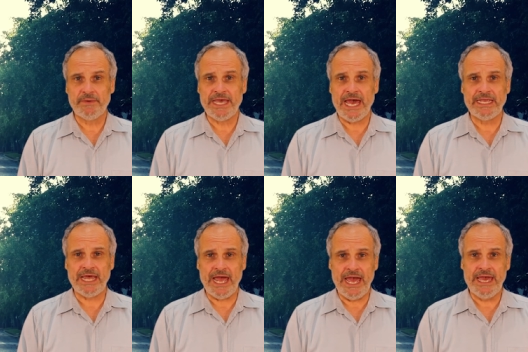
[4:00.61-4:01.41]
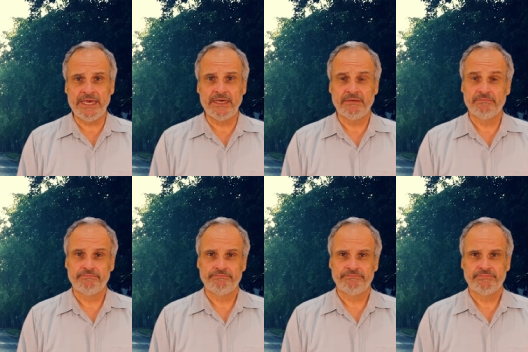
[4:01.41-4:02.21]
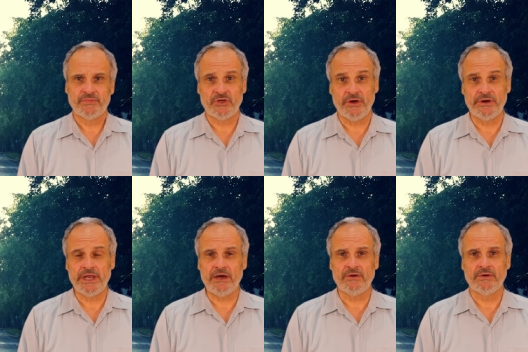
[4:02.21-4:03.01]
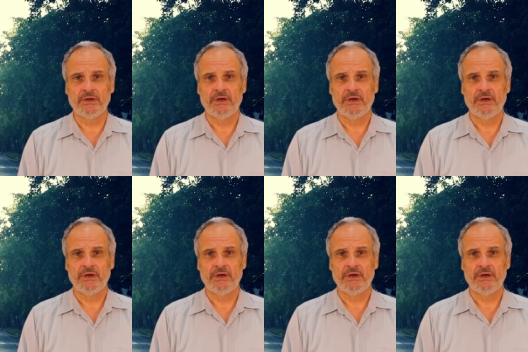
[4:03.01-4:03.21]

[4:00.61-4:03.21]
began to ache. Turned out,